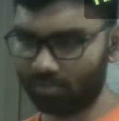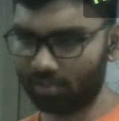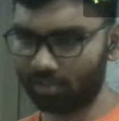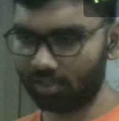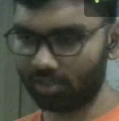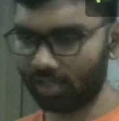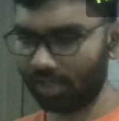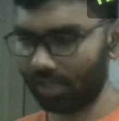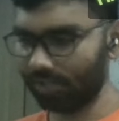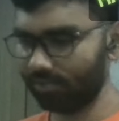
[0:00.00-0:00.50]

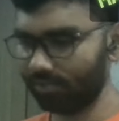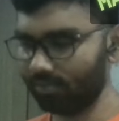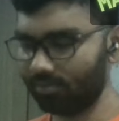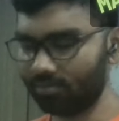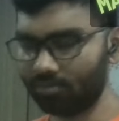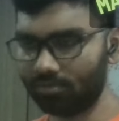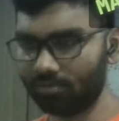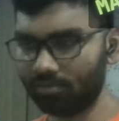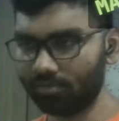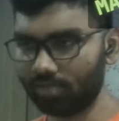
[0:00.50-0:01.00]
yeah,
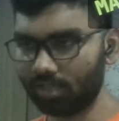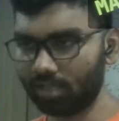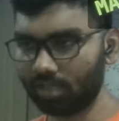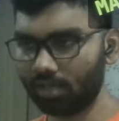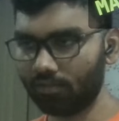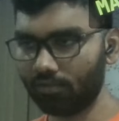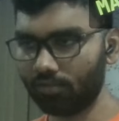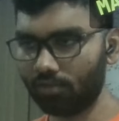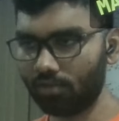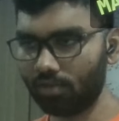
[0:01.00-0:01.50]

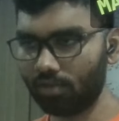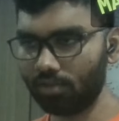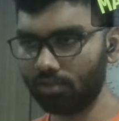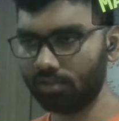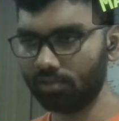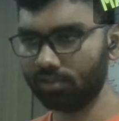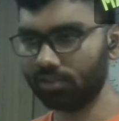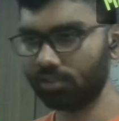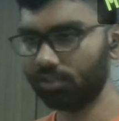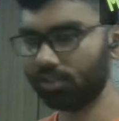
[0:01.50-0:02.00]

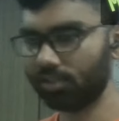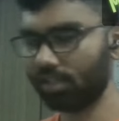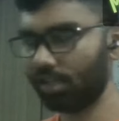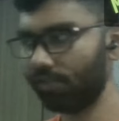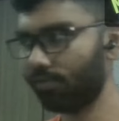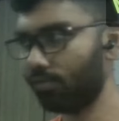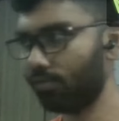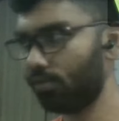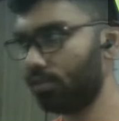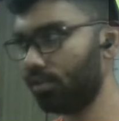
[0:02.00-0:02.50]
folders. Just
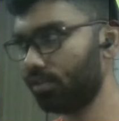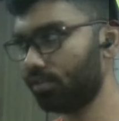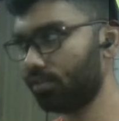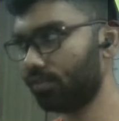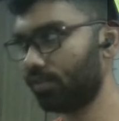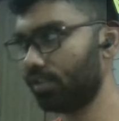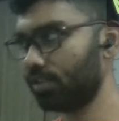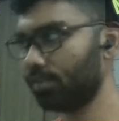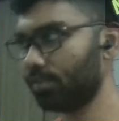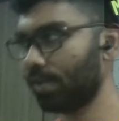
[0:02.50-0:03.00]
seeing folders
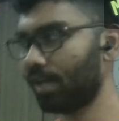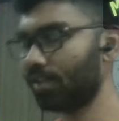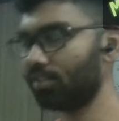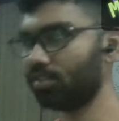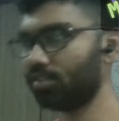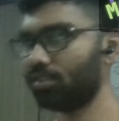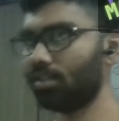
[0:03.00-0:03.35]
feels bad.